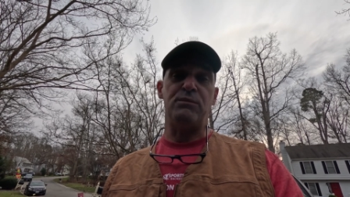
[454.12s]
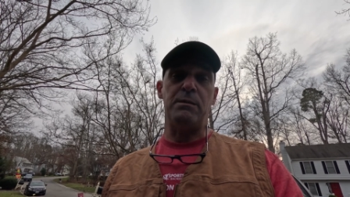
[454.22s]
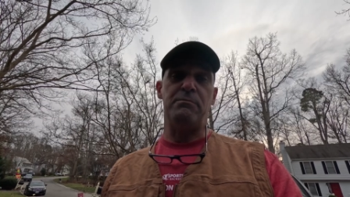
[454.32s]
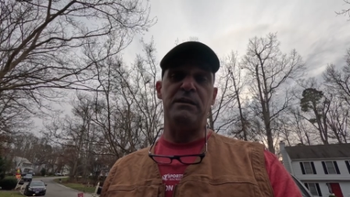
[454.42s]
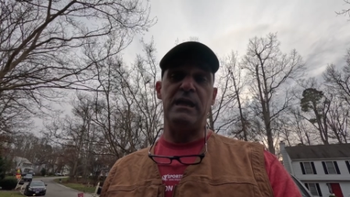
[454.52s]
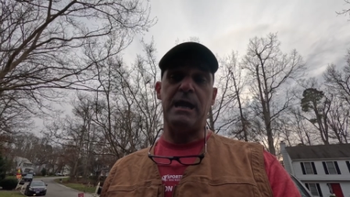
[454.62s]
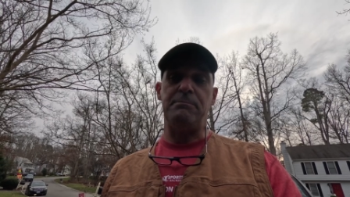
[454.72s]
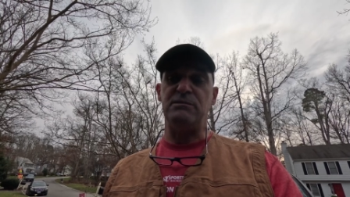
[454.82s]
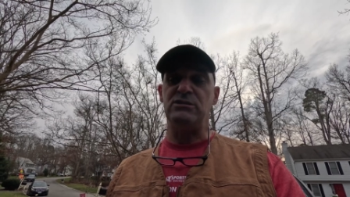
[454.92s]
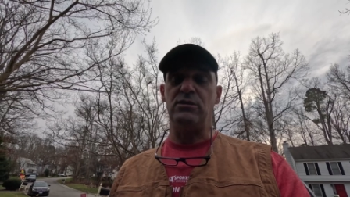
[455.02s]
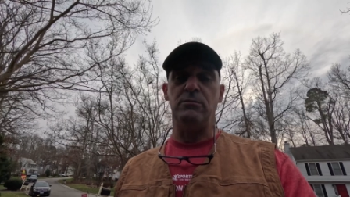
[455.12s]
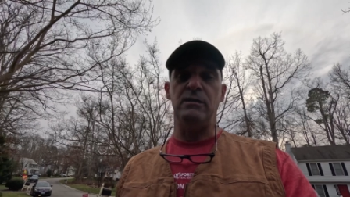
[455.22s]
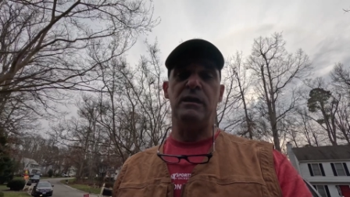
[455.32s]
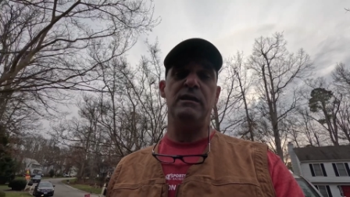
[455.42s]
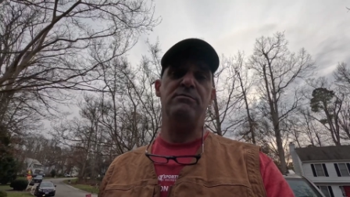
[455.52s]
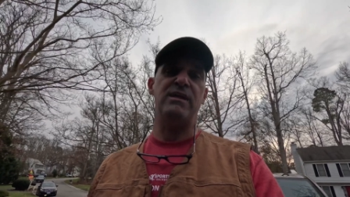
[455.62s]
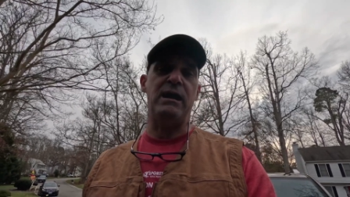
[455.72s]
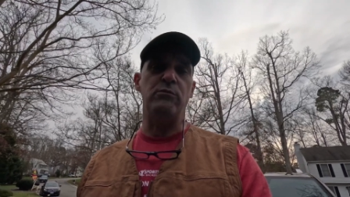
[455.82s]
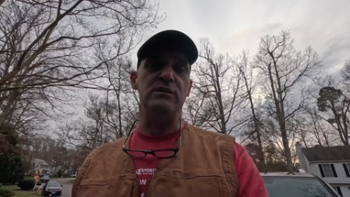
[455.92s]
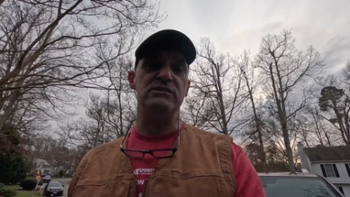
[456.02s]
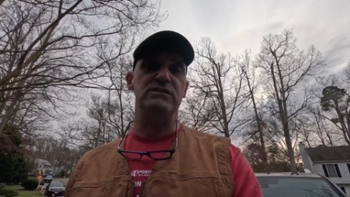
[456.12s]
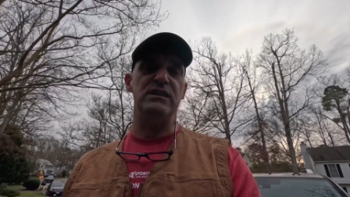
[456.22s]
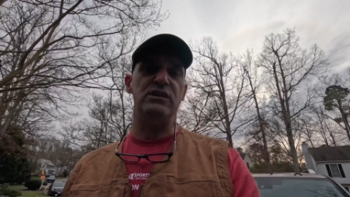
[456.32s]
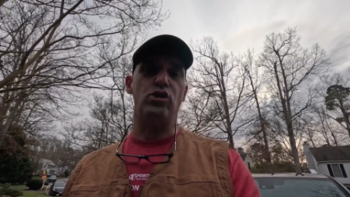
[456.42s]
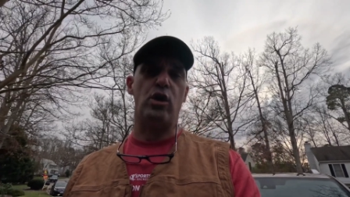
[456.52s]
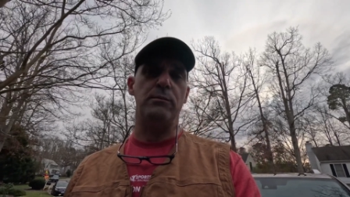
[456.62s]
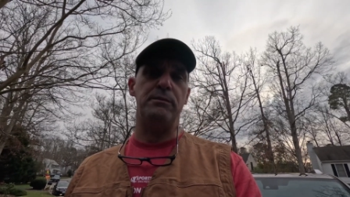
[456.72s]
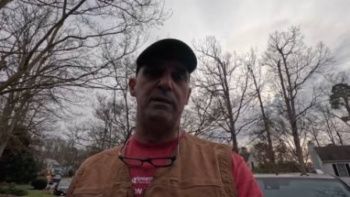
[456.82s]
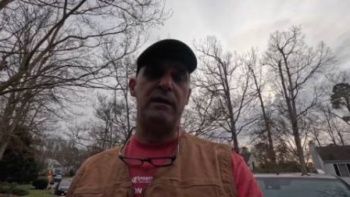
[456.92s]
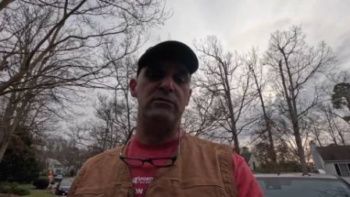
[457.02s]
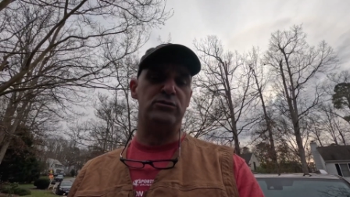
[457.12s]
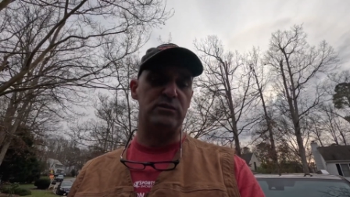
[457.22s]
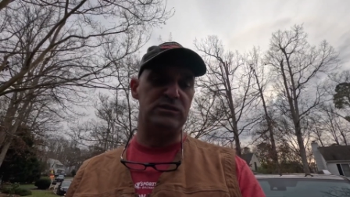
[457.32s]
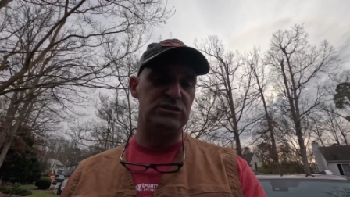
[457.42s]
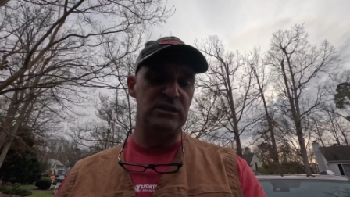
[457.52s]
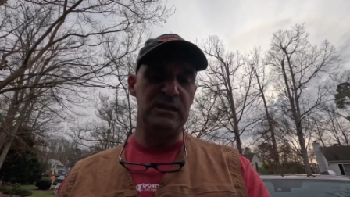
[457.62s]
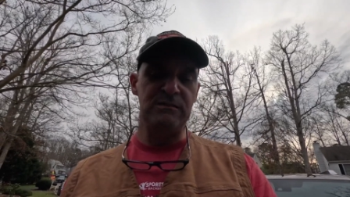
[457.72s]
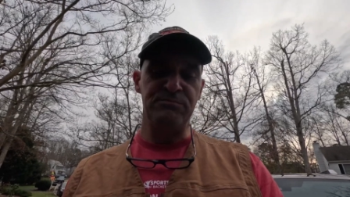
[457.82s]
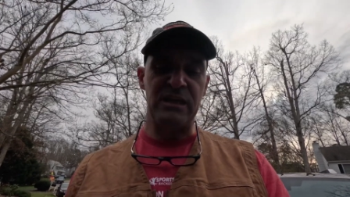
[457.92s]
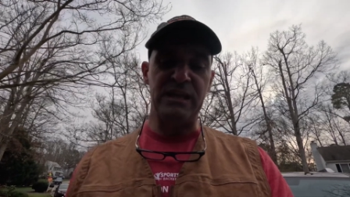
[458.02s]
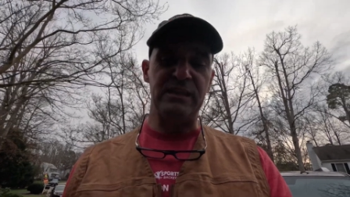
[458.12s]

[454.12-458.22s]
I'm pretty happy. So that was the Garmin power switch, and